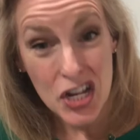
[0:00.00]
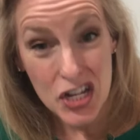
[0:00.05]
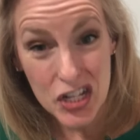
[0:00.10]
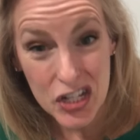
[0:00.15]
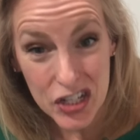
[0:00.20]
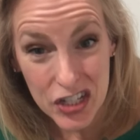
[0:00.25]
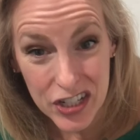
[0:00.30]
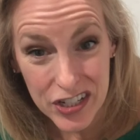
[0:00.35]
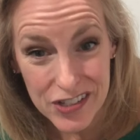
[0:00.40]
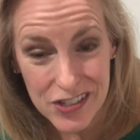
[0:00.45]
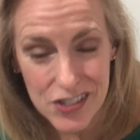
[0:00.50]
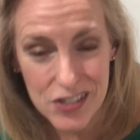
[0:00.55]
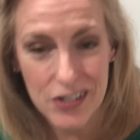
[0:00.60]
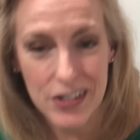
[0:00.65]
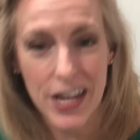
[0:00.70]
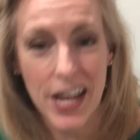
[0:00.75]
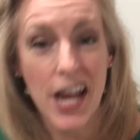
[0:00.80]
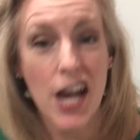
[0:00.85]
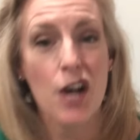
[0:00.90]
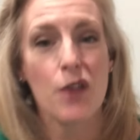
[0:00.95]
Good. So
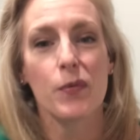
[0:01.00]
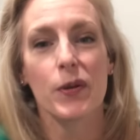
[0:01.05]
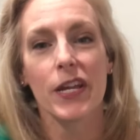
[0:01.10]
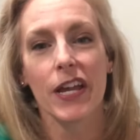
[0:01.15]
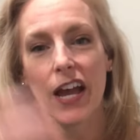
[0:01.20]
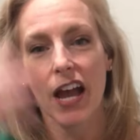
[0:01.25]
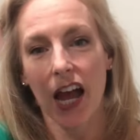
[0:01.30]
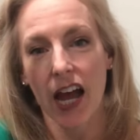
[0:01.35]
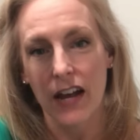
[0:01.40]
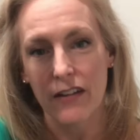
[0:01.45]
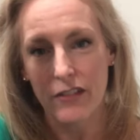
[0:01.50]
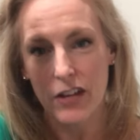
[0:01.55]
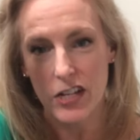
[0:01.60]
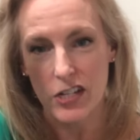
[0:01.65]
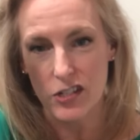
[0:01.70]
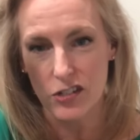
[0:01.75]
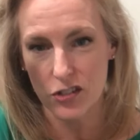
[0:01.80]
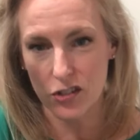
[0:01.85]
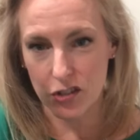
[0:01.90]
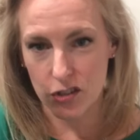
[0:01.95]
now we
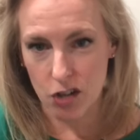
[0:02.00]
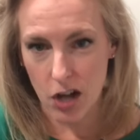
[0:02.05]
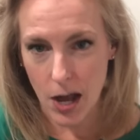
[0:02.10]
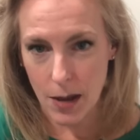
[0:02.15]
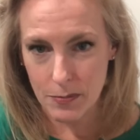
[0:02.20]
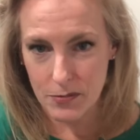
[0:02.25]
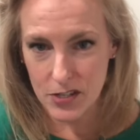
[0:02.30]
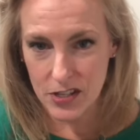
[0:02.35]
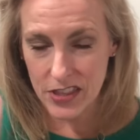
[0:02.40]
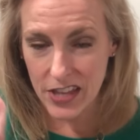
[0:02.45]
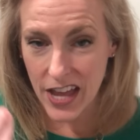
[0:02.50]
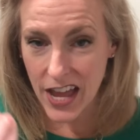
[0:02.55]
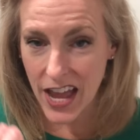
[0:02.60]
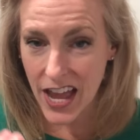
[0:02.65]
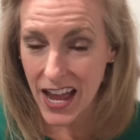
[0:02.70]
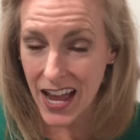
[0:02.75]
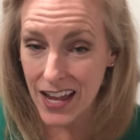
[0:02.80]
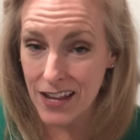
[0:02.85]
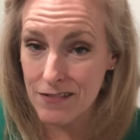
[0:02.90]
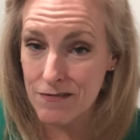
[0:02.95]
have dropped the
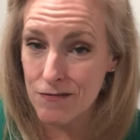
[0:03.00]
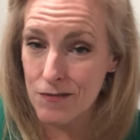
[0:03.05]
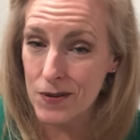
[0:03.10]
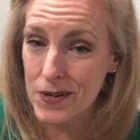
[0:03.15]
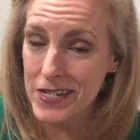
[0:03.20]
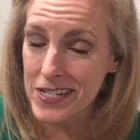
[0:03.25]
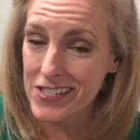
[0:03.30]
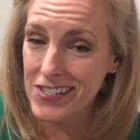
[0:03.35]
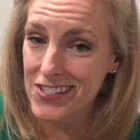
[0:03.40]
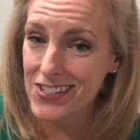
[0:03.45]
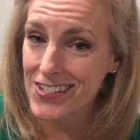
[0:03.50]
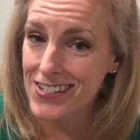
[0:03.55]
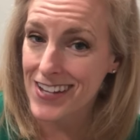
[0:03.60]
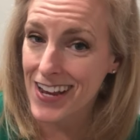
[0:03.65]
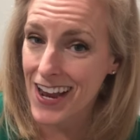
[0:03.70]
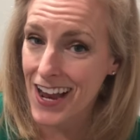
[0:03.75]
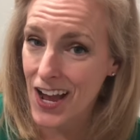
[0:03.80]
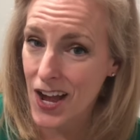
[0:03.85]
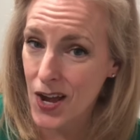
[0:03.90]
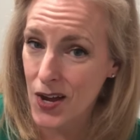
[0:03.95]
head voice
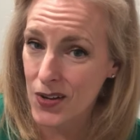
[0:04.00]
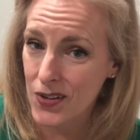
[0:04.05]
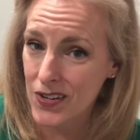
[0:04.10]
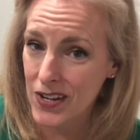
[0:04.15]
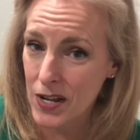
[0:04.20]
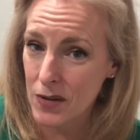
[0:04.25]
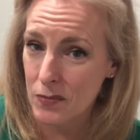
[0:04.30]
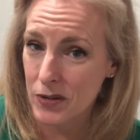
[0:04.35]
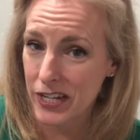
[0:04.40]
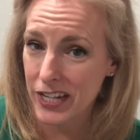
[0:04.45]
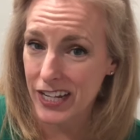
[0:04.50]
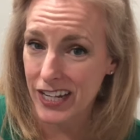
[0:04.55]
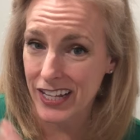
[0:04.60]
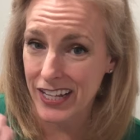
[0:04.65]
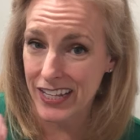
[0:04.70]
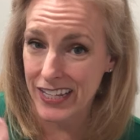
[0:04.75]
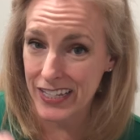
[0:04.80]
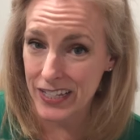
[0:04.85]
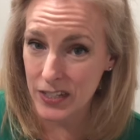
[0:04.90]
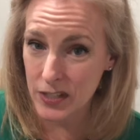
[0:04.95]
down, and we're
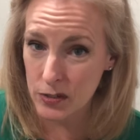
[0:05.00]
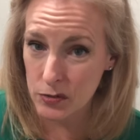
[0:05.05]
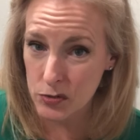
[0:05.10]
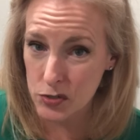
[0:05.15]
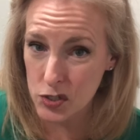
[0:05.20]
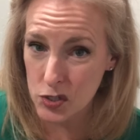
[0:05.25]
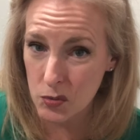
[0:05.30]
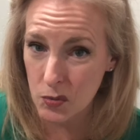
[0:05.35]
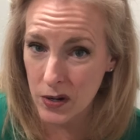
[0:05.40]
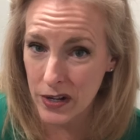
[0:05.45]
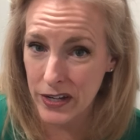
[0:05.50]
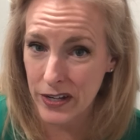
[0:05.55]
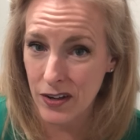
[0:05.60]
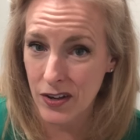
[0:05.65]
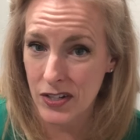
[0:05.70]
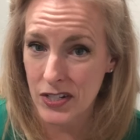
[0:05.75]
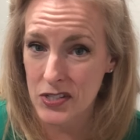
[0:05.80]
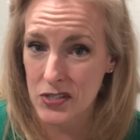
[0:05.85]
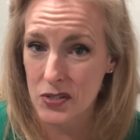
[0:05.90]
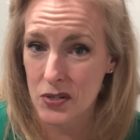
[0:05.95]
getting it used to working
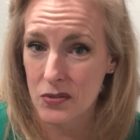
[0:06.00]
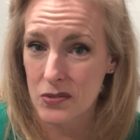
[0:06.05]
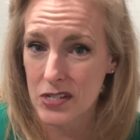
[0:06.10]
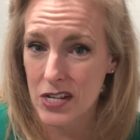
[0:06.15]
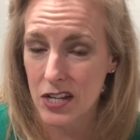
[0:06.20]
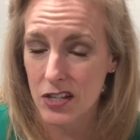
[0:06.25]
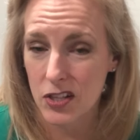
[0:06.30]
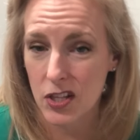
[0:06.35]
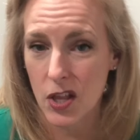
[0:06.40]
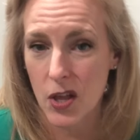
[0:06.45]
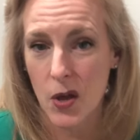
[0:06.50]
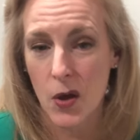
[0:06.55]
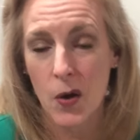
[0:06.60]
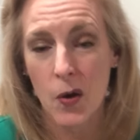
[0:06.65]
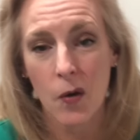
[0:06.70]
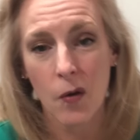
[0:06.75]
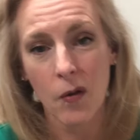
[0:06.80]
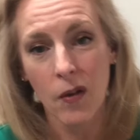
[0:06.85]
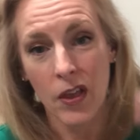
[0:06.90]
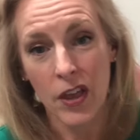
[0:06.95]
on its own down
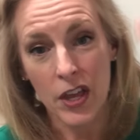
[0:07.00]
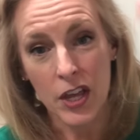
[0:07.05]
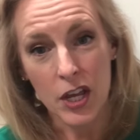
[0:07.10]
low.